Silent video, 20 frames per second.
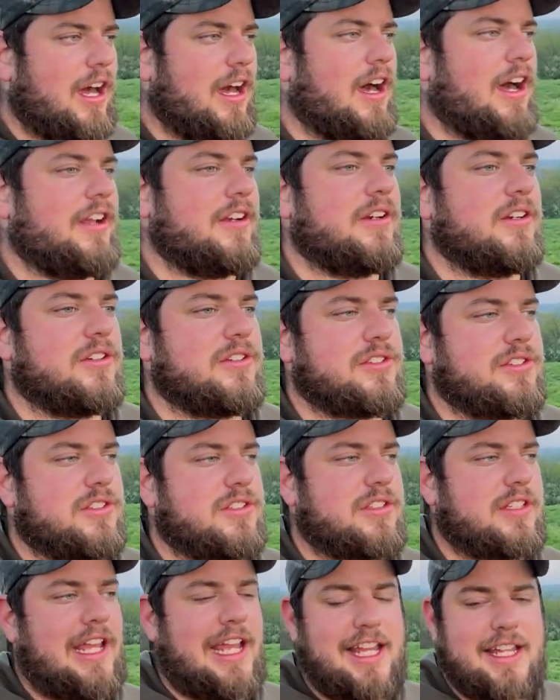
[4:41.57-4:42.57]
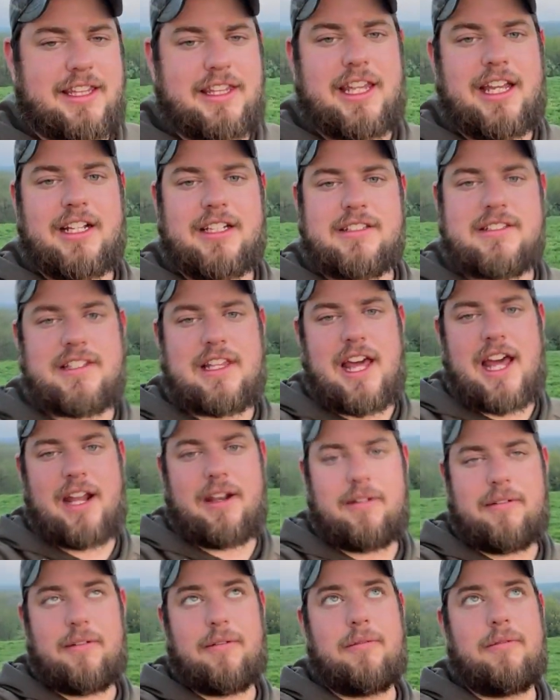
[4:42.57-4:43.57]
understand things
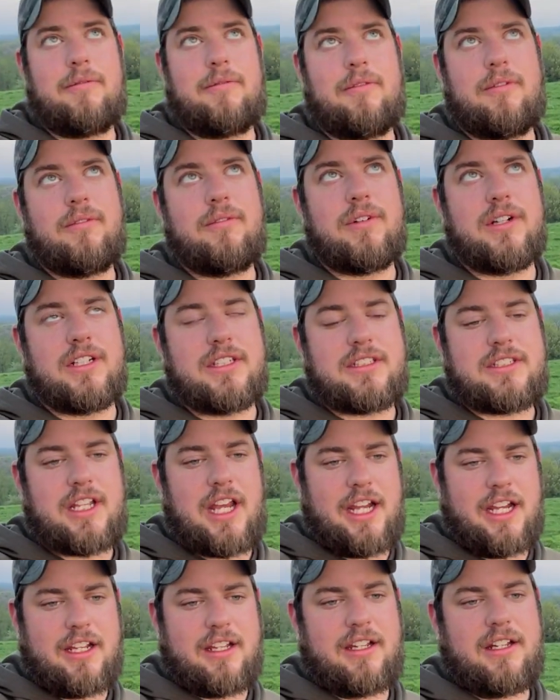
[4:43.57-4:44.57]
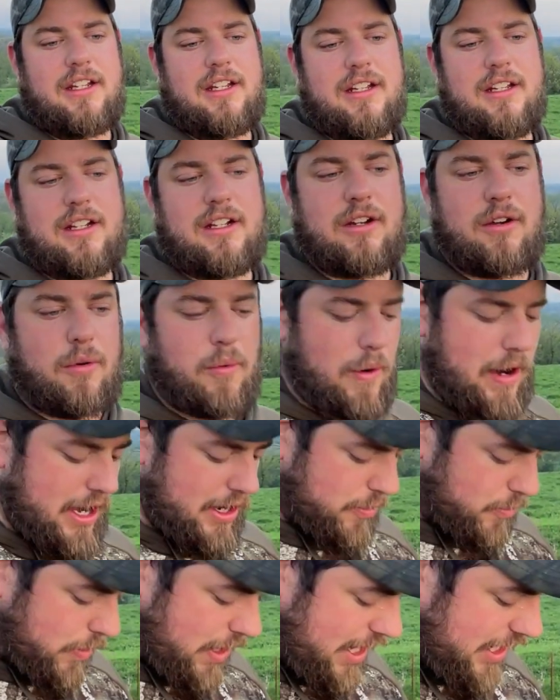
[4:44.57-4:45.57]
that would take
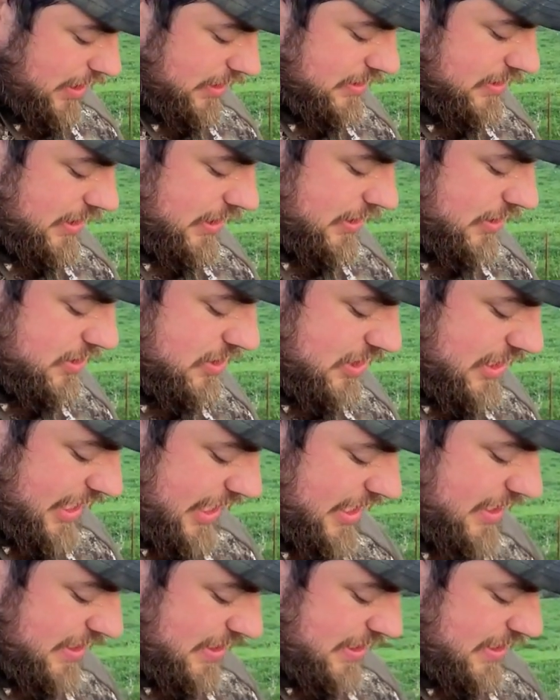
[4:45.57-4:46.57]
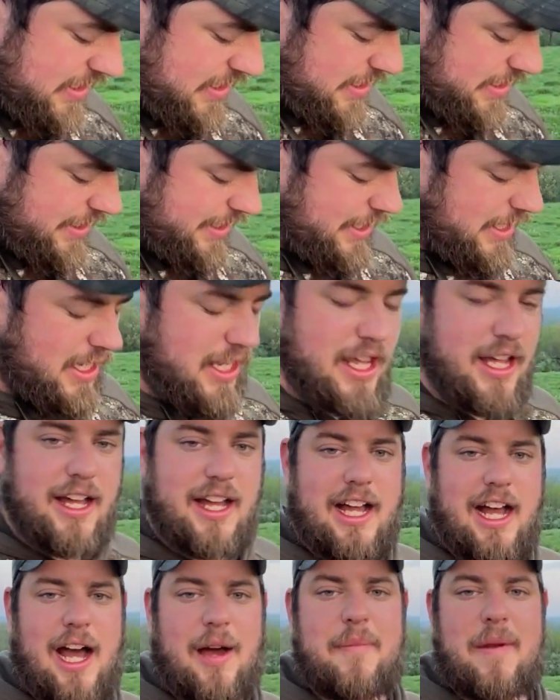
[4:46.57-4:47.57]
quite a while to understand.
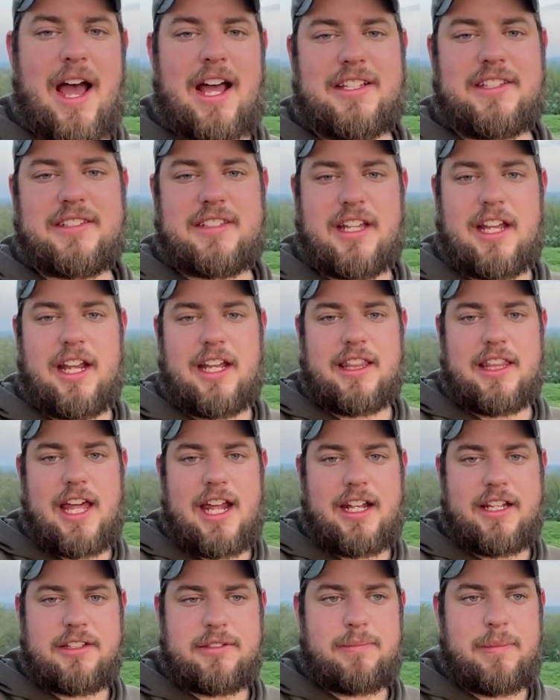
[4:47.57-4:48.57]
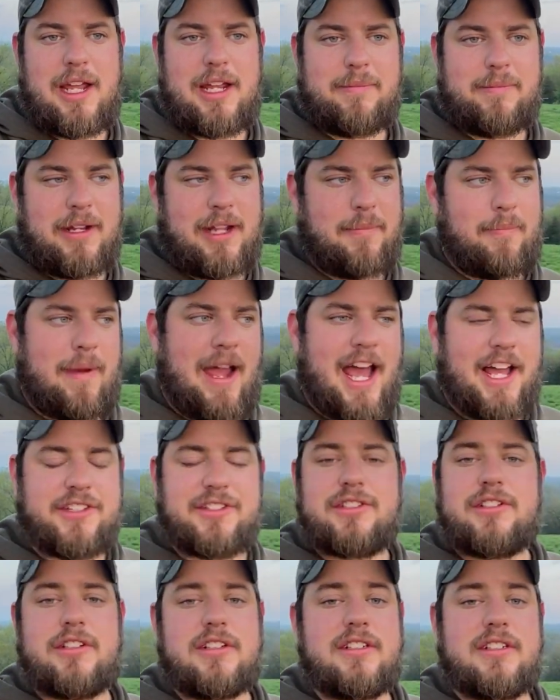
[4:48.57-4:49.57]
I'm not saying that it's made me a
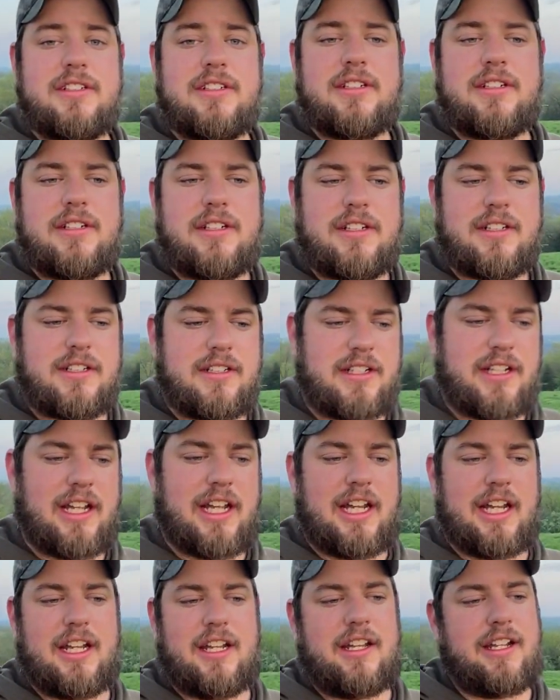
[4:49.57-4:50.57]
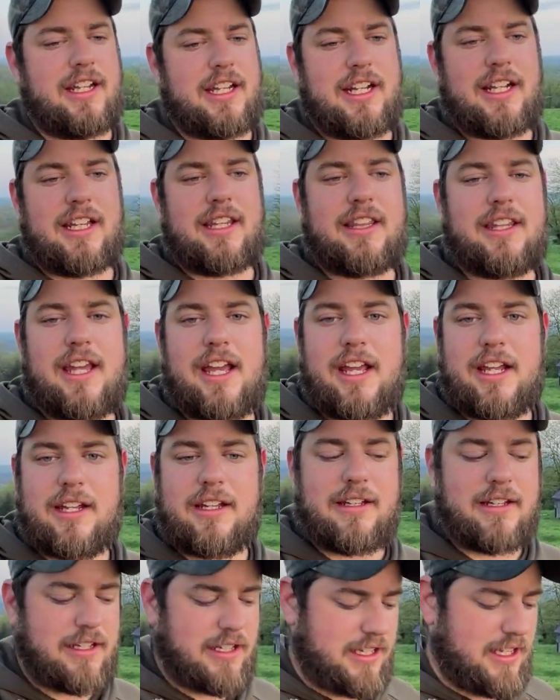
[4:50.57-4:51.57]
master in
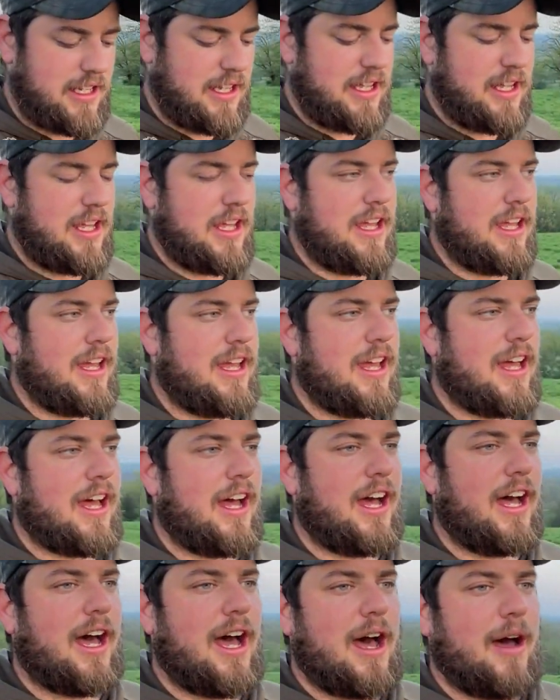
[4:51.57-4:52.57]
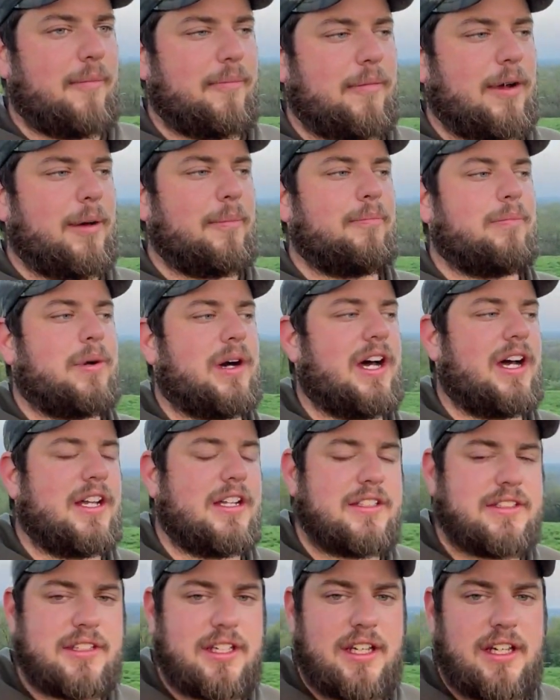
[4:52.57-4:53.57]
anything,
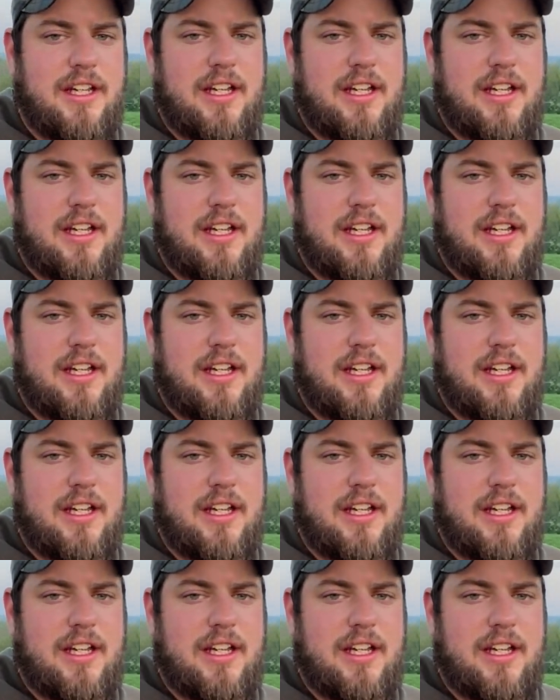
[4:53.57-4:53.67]
but